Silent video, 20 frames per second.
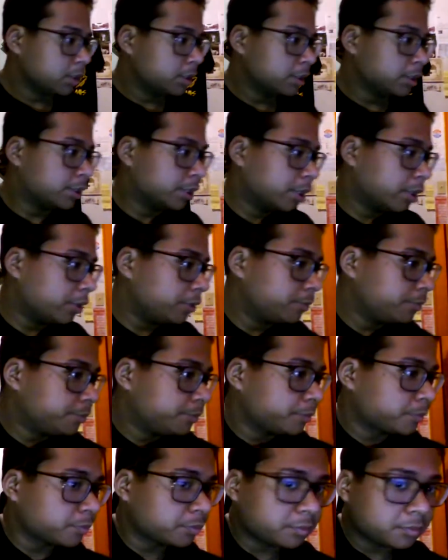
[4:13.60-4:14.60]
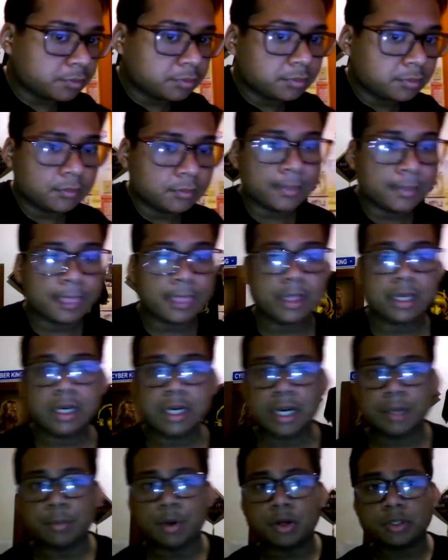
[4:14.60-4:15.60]
So
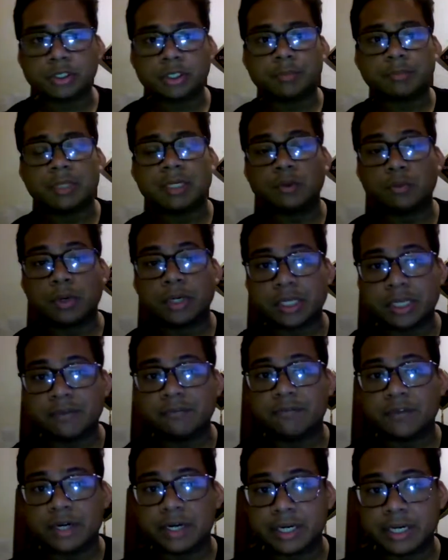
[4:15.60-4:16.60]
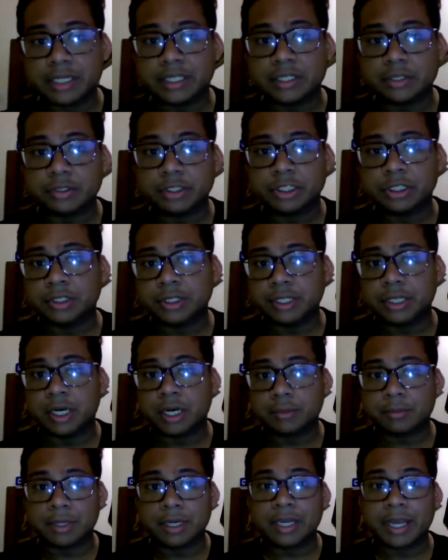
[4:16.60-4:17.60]
I'm also been working very diligently
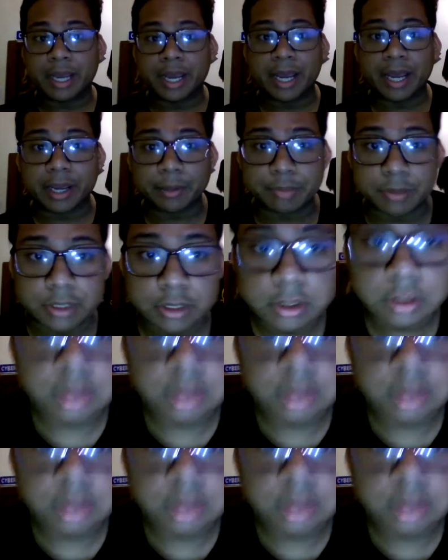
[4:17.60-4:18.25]
on my abs